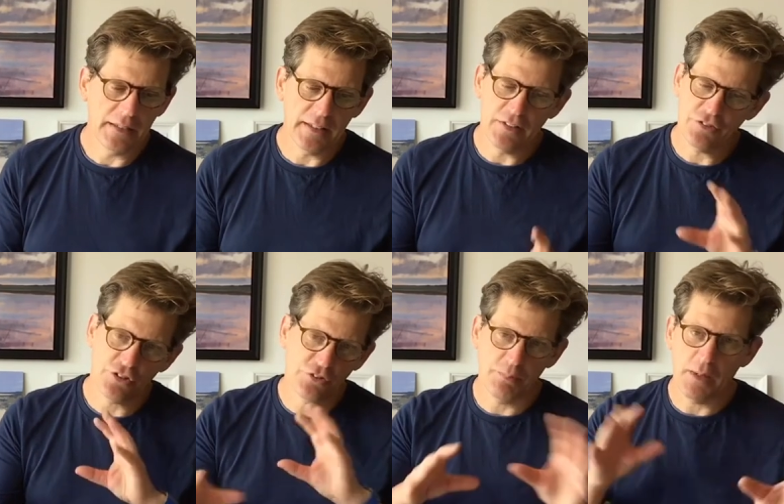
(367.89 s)
it's
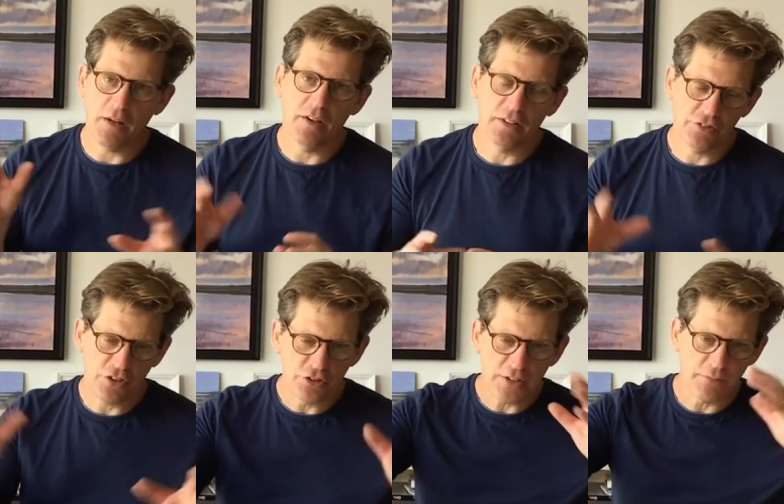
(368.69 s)
just a bit harder, because I
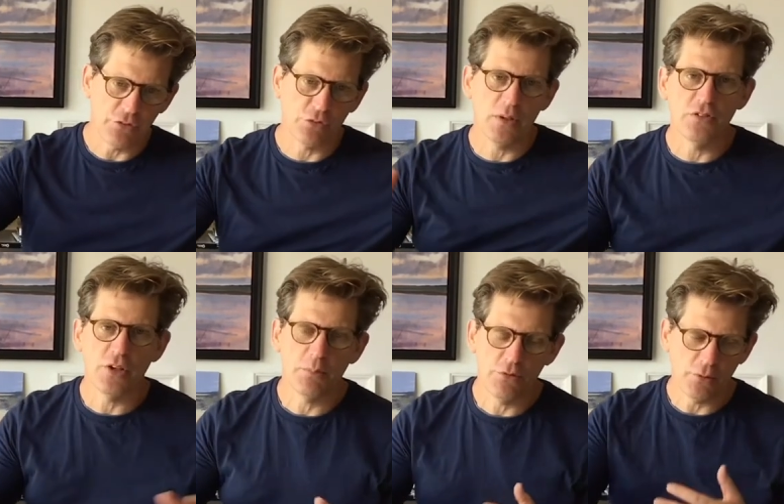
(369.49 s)
usually have the screens
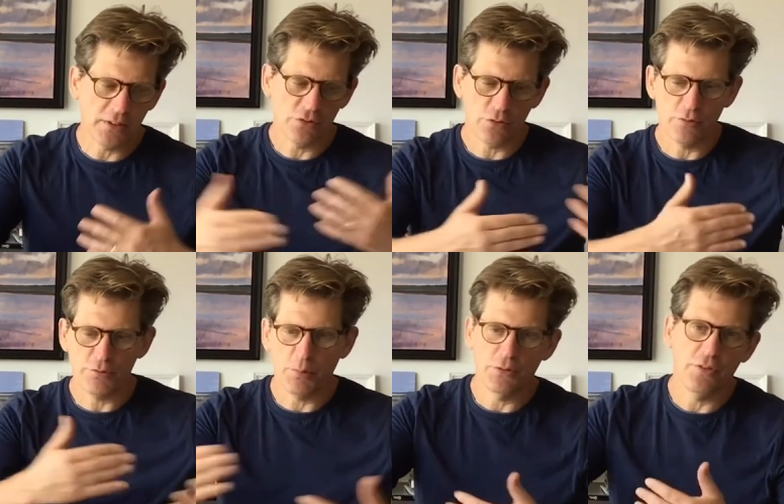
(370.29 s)
open so I can sort of
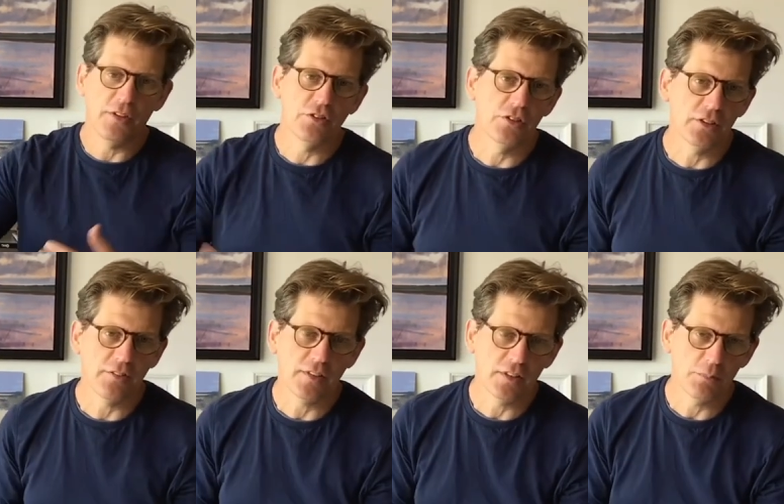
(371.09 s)
respond to things and look at things,